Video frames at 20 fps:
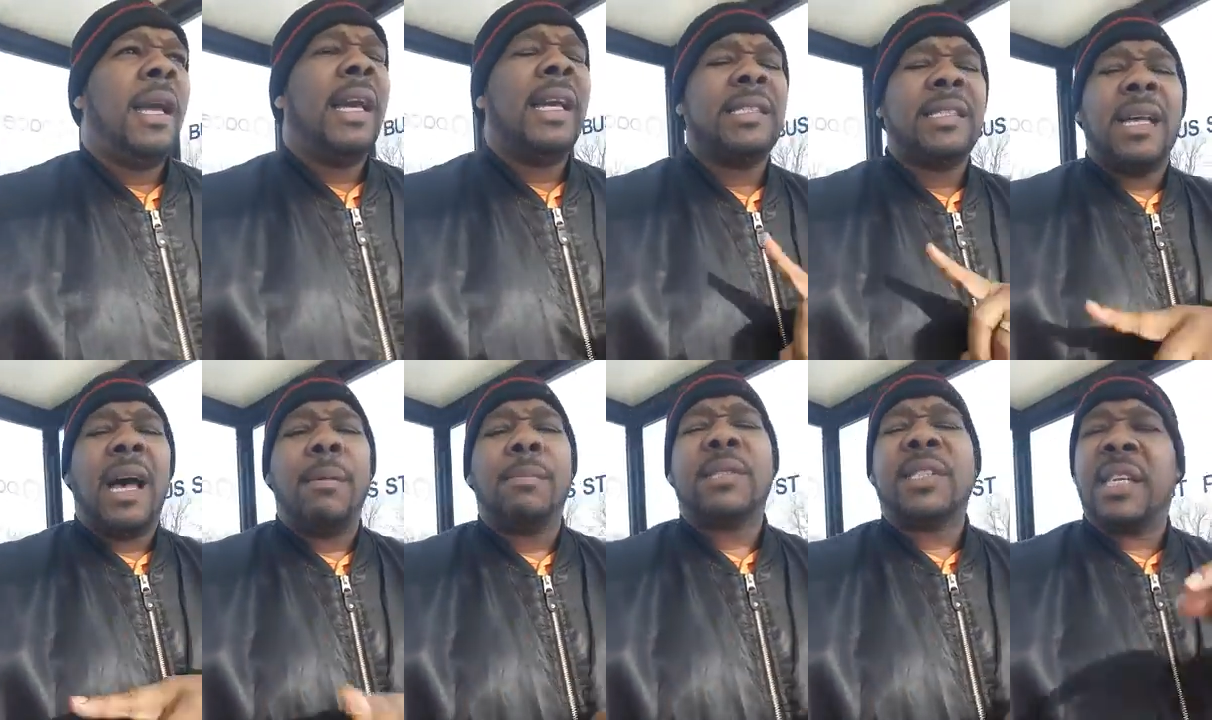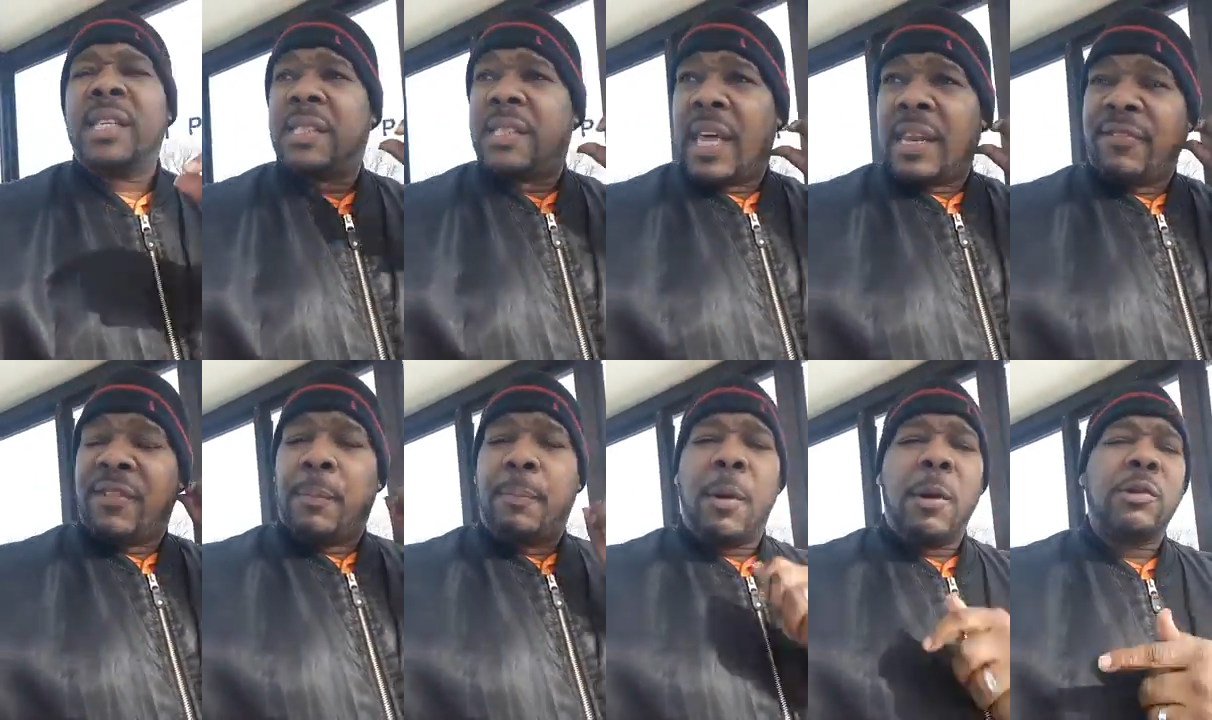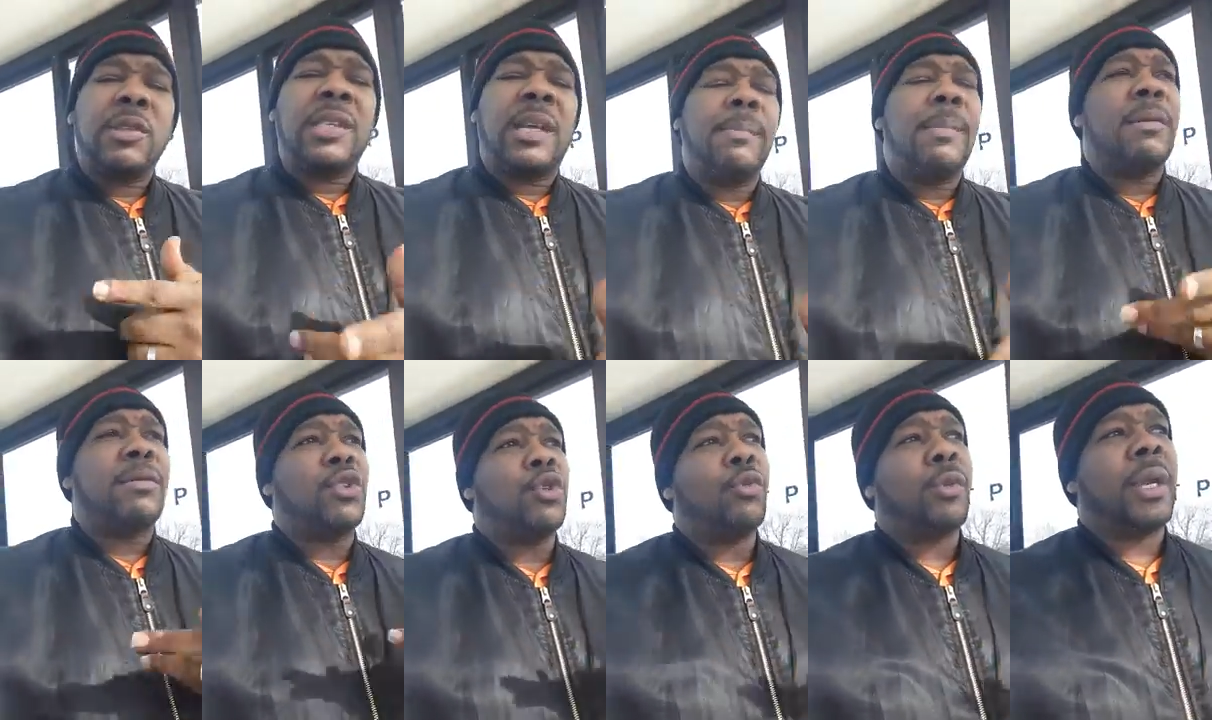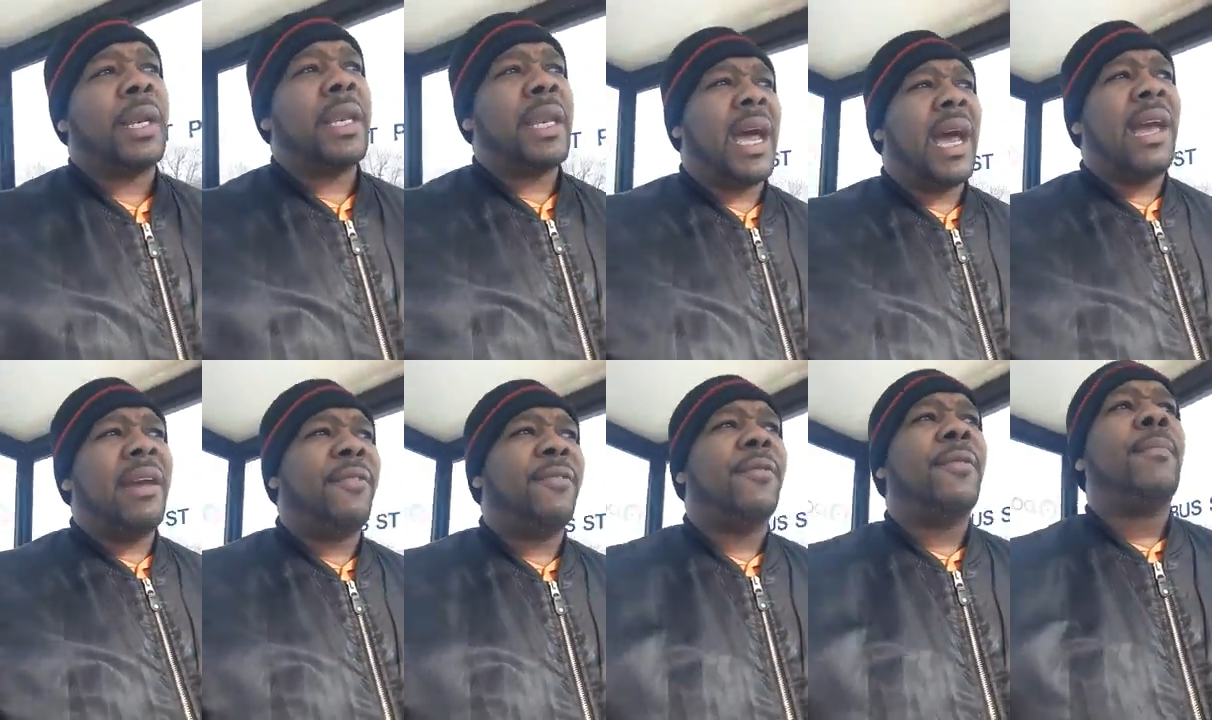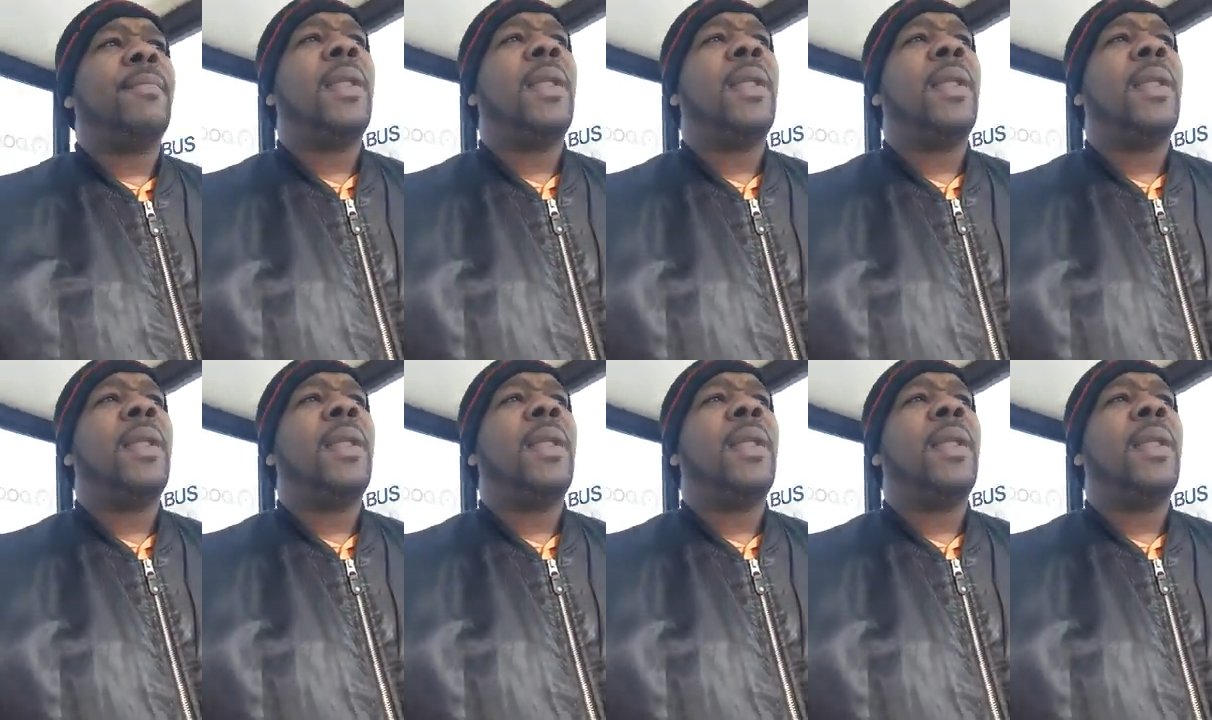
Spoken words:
It's common sense that if a person comes at you with a knife,